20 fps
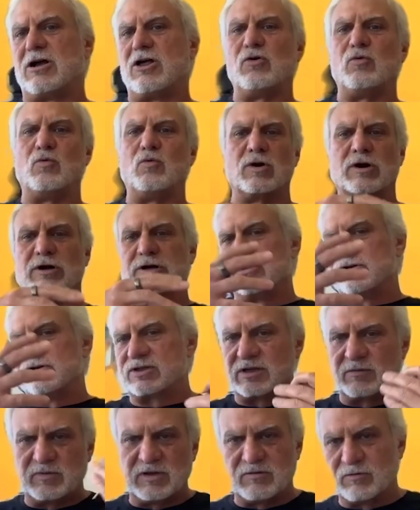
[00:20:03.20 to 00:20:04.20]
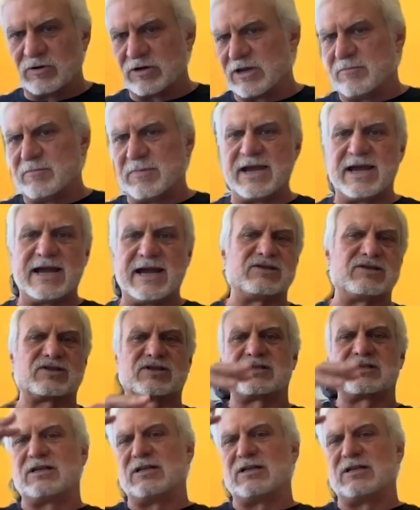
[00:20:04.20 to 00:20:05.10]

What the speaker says: the workers could be wearing masks,